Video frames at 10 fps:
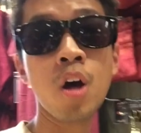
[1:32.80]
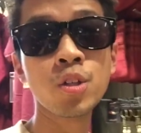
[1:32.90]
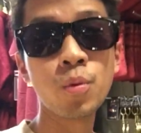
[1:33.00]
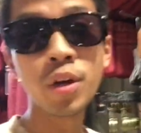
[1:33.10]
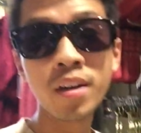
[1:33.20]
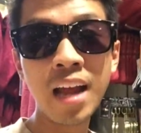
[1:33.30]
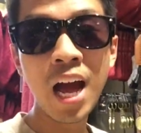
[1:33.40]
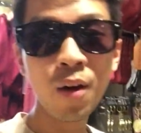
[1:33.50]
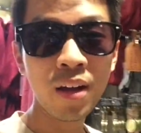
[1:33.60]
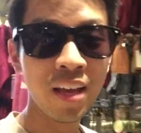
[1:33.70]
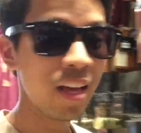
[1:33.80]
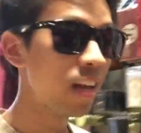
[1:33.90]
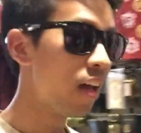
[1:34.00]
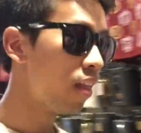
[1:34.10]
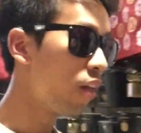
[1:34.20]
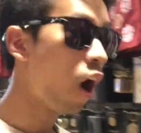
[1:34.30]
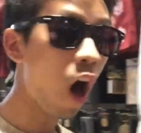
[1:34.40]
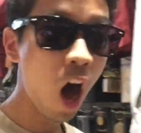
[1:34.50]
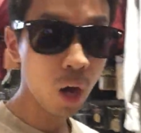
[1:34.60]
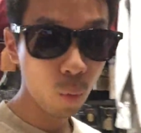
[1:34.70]
So we are now in the
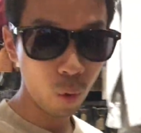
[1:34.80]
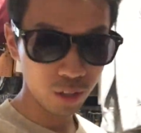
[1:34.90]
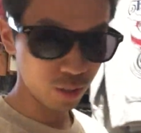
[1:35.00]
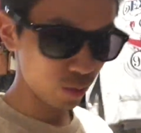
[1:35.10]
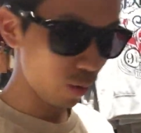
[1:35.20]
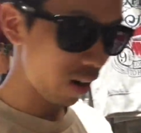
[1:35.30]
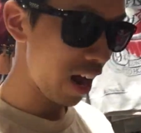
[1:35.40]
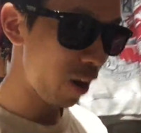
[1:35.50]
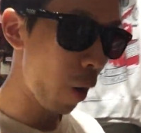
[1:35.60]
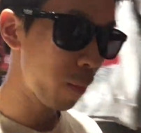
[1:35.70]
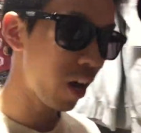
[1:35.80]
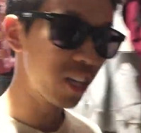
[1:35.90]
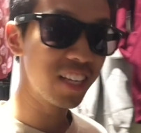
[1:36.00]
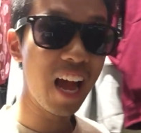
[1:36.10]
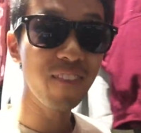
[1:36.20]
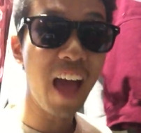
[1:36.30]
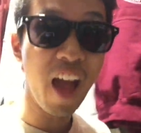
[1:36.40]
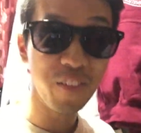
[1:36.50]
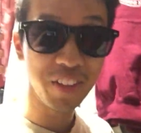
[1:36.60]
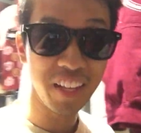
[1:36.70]
Hogwarts store, and oh my gosh, they have
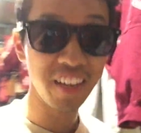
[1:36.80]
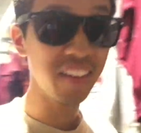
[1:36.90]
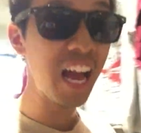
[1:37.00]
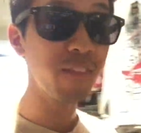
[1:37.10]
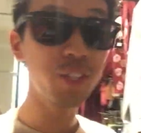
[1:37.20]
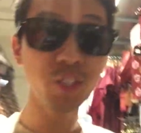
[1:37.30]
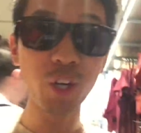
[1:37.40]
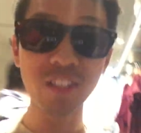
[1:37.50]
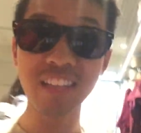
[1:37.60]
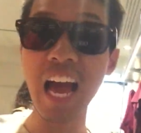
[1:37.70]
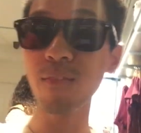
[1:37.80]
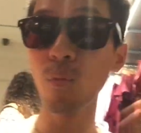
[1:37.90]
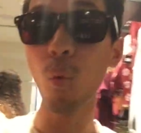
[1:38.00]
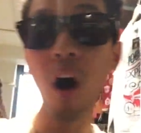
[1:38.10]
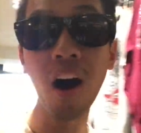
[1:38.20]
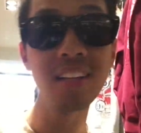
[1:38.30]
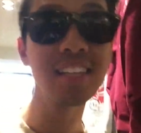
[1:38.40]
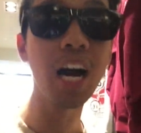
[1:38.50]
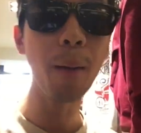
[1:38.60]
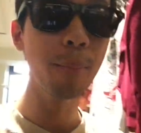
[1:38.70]
everything. They have shirts, they have wands,
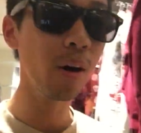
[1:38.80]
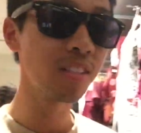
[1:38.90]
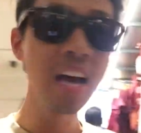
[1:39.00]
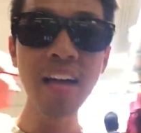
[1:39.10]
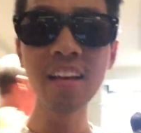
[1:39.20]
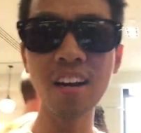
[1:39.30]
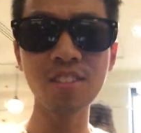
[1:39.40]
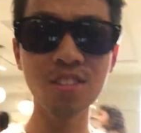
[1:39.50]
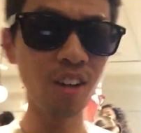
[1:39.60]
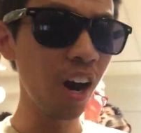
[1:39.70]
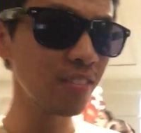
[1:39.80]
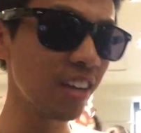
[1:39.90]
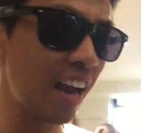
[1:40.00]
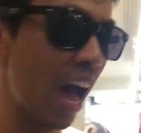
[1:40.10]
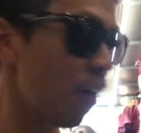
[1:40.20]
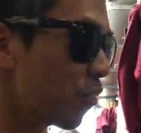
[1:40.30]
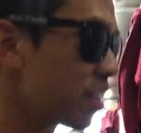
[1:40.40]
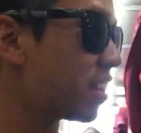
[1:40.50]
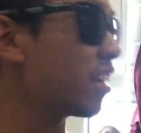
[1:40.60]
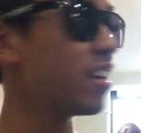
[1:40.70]
they got books, they got scarves, they got
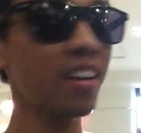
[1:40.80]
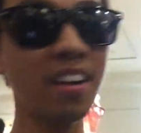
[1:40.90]
everything.